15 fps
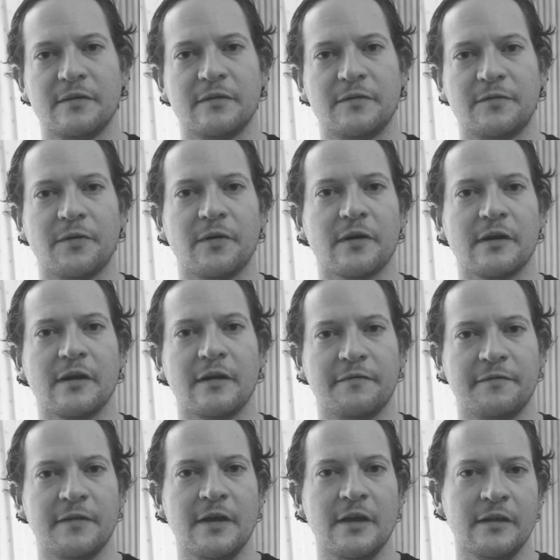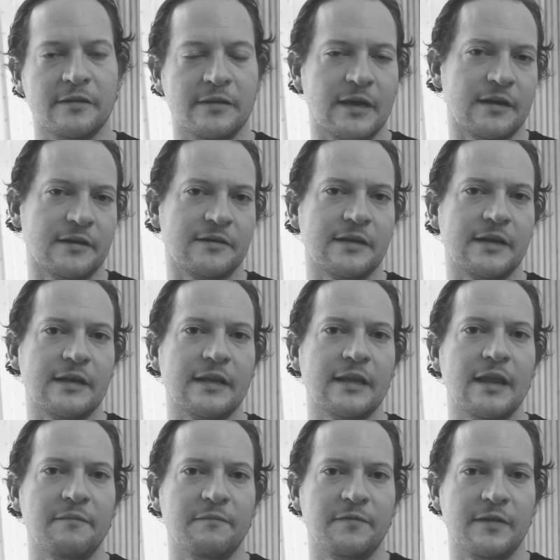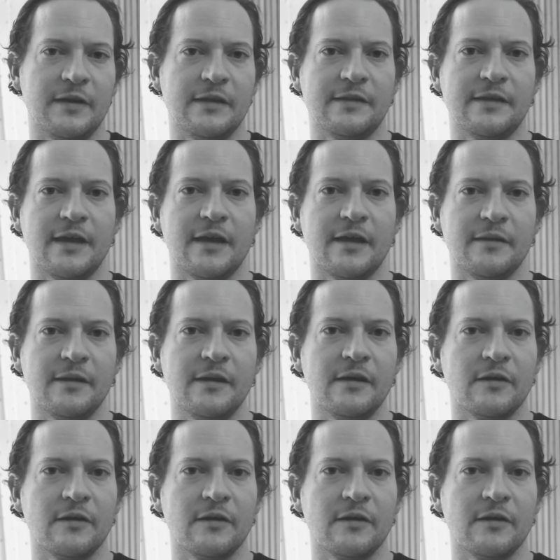strong enough to actually lengthen it down,